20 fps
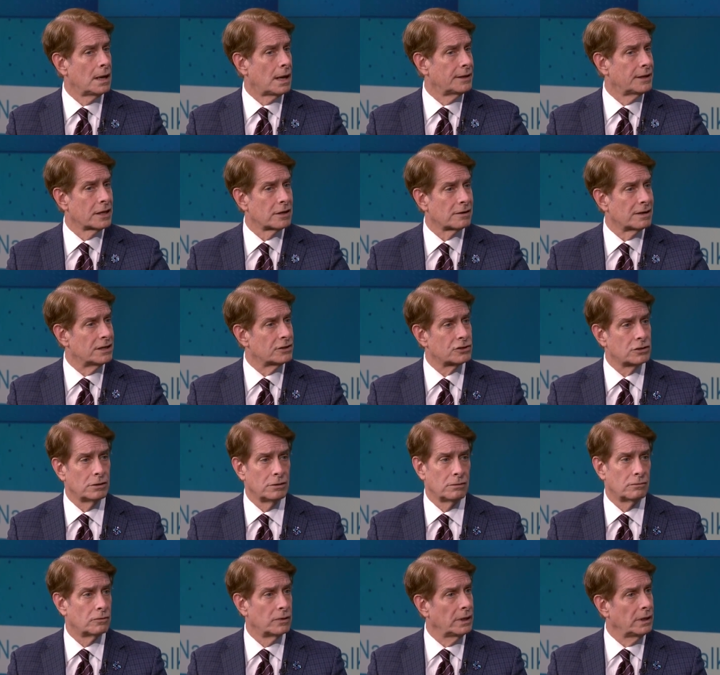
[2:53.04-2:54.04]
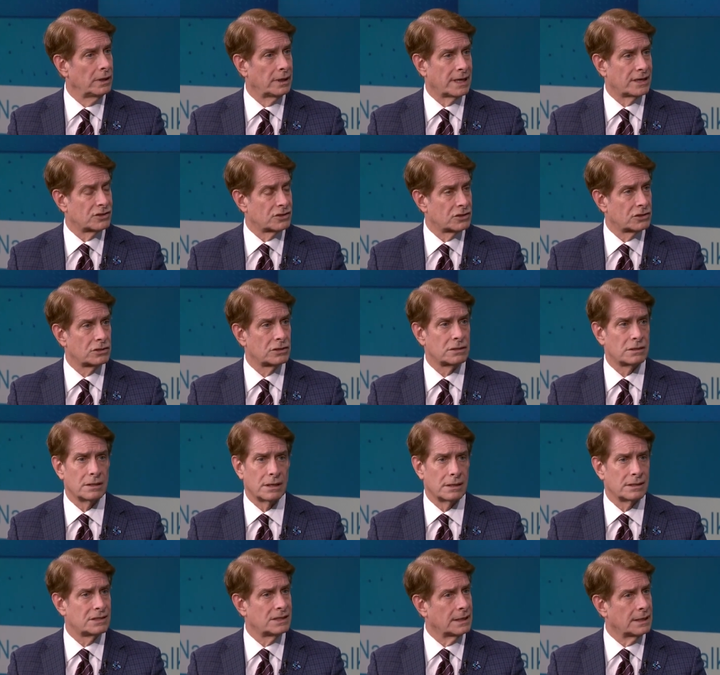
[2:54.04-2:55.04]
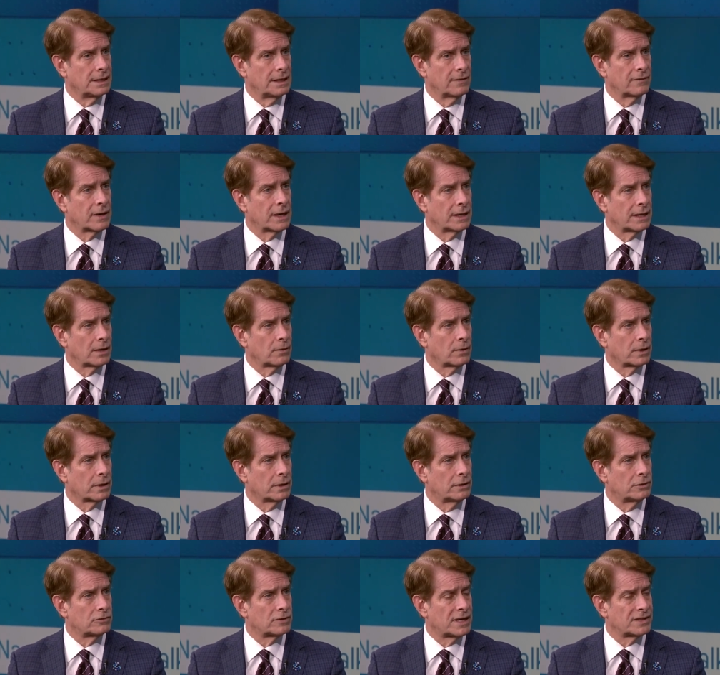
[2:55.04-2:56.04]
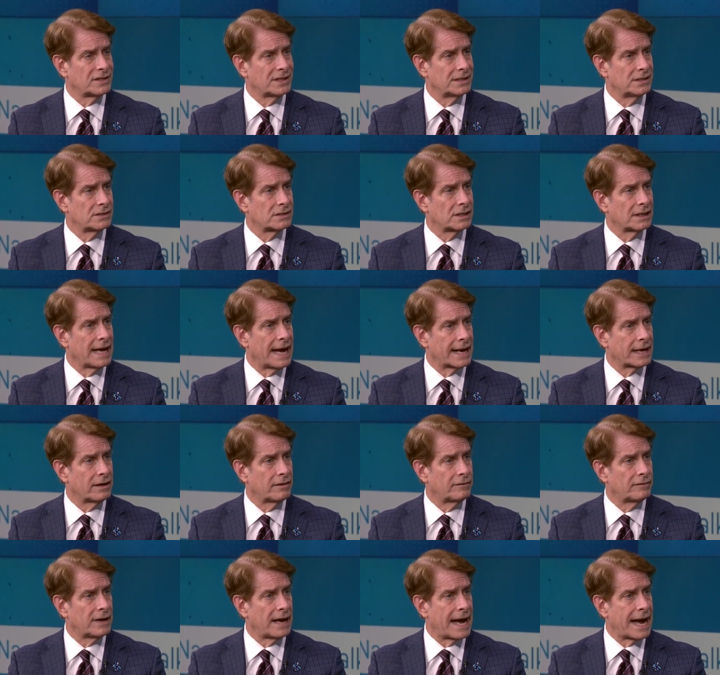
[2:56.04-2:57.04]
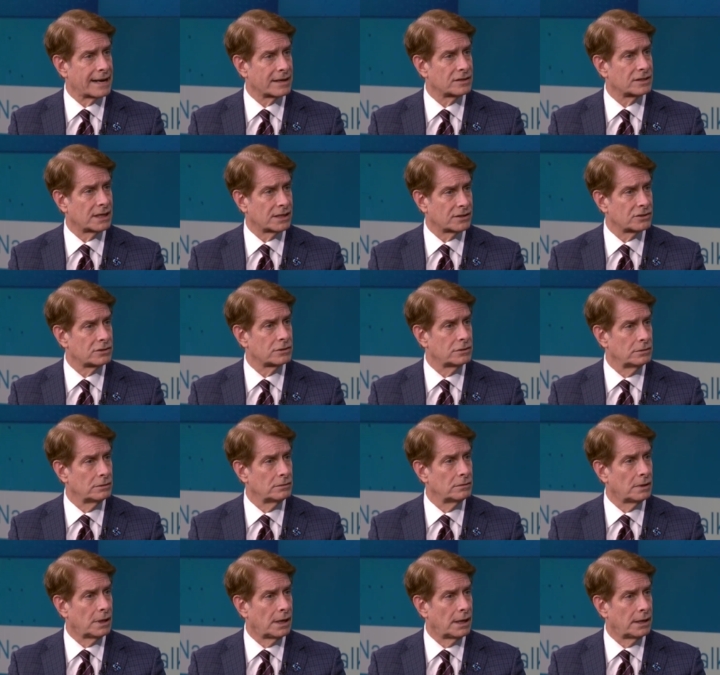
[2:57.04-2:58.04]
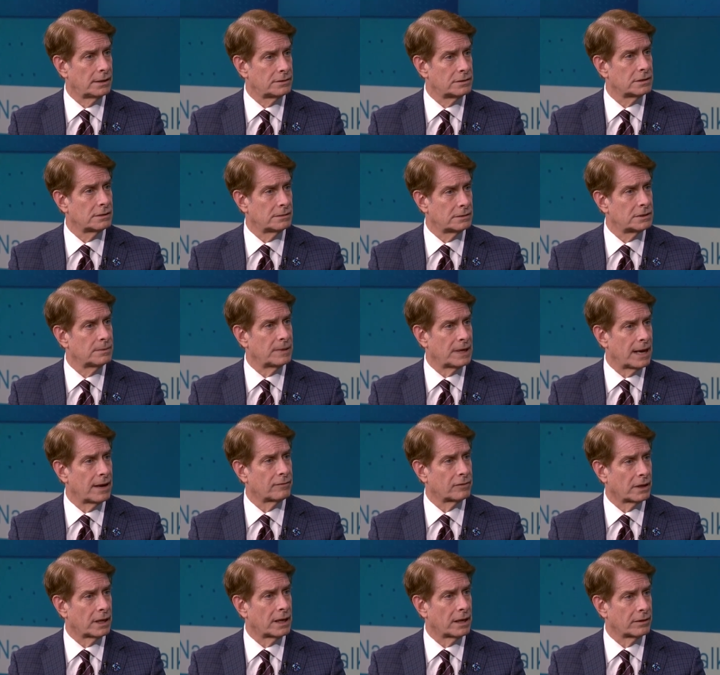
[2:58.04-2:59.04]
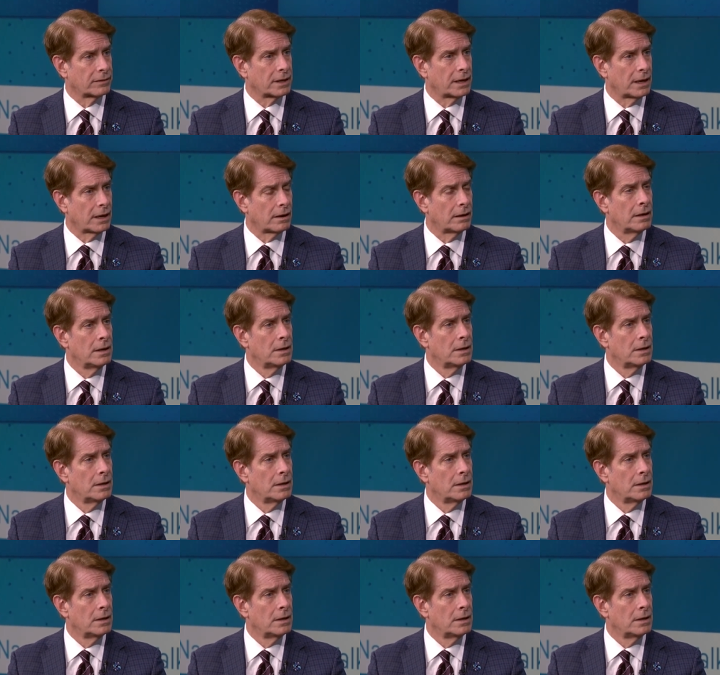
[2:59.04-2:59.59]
Another issue really that's significant that we're going to address is lack of access to behavioral health care.